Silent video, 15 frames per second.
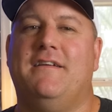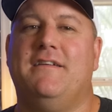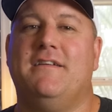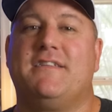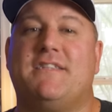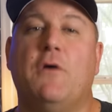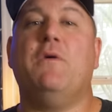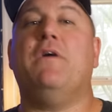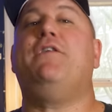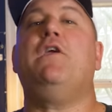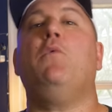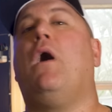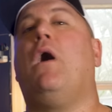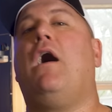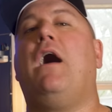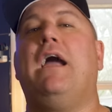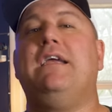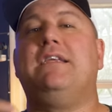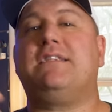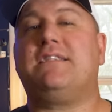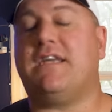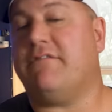So if you are a
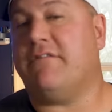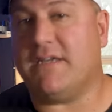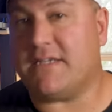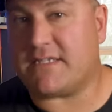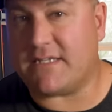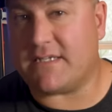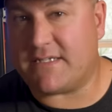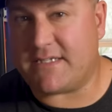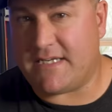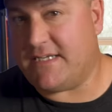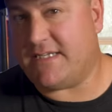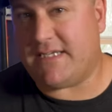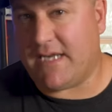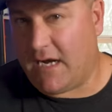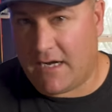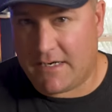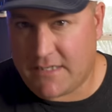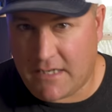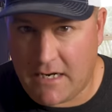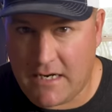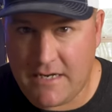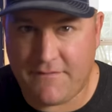serious CCR
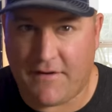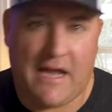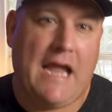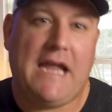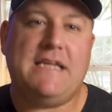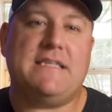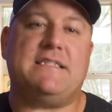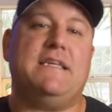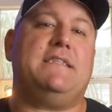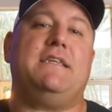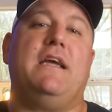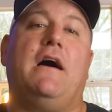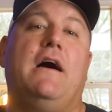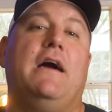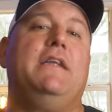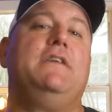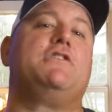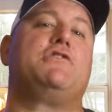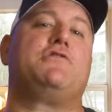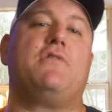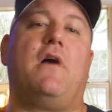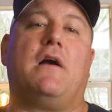diver, a CCR
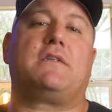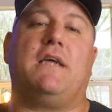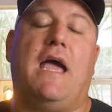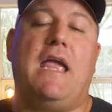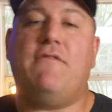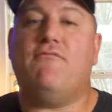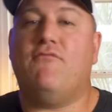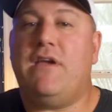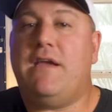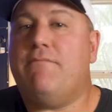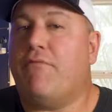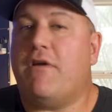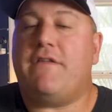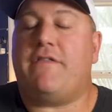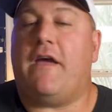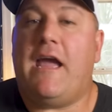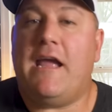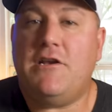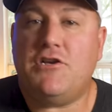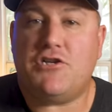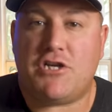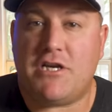instructor, a rebreather
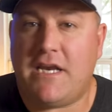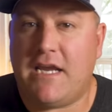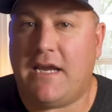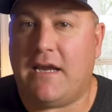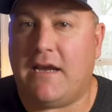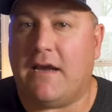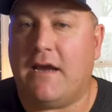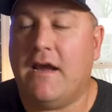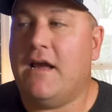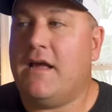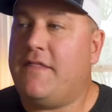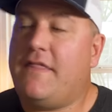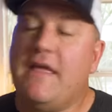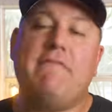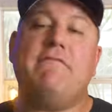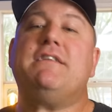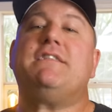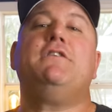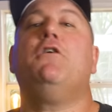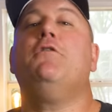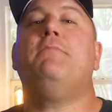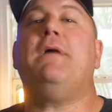engineer, there is
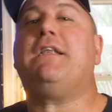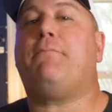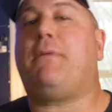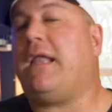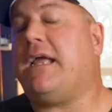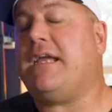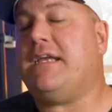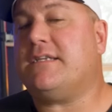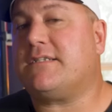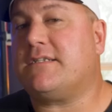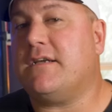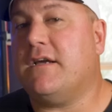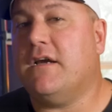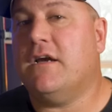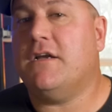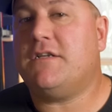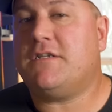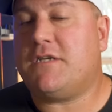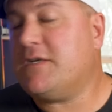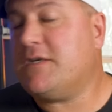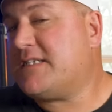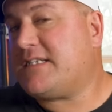no better place
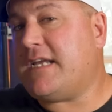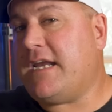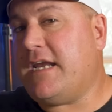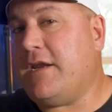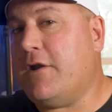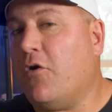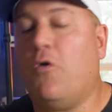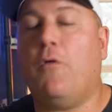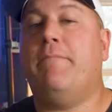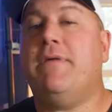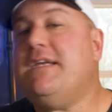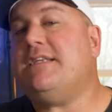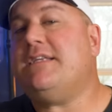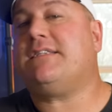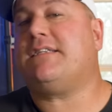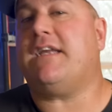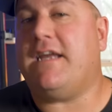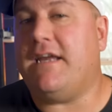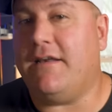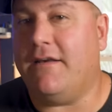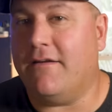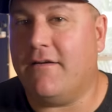to see or be
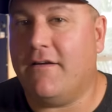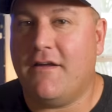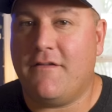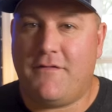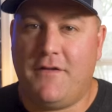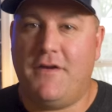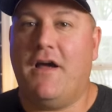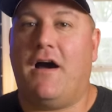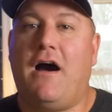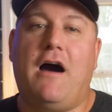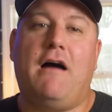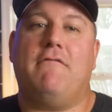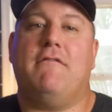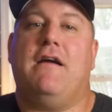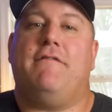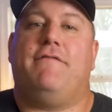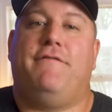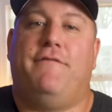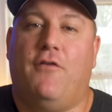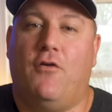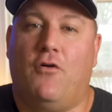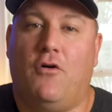seen than
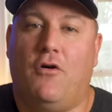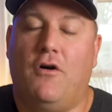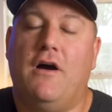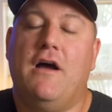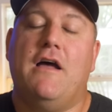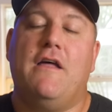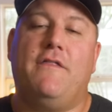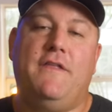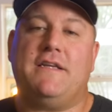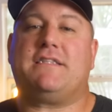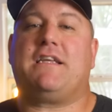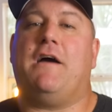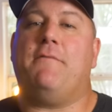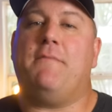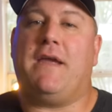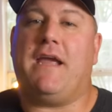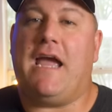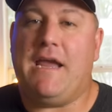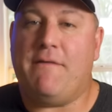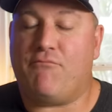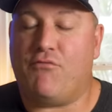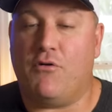RF4 this coming
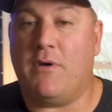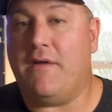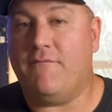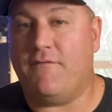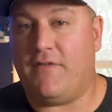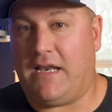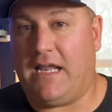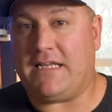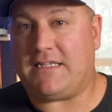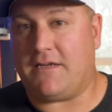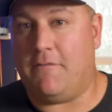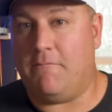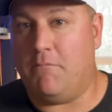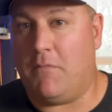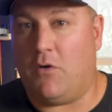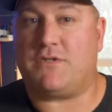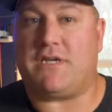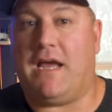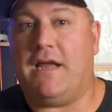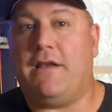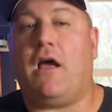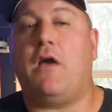April in Valletta,
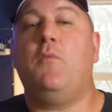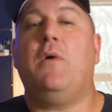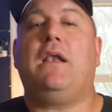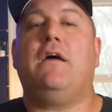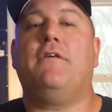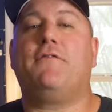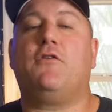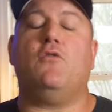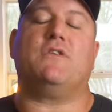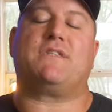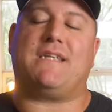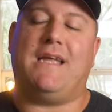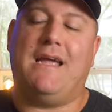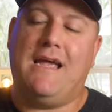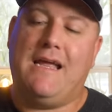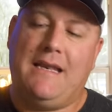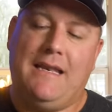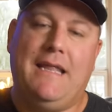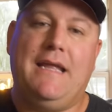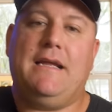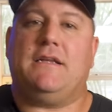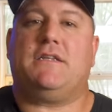Malta. And I will, of course,
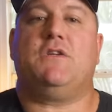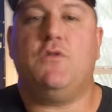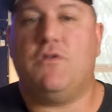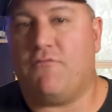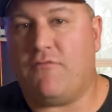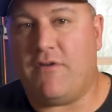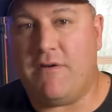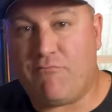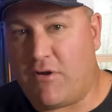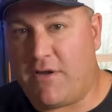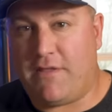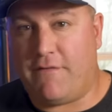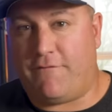link to the Rebreather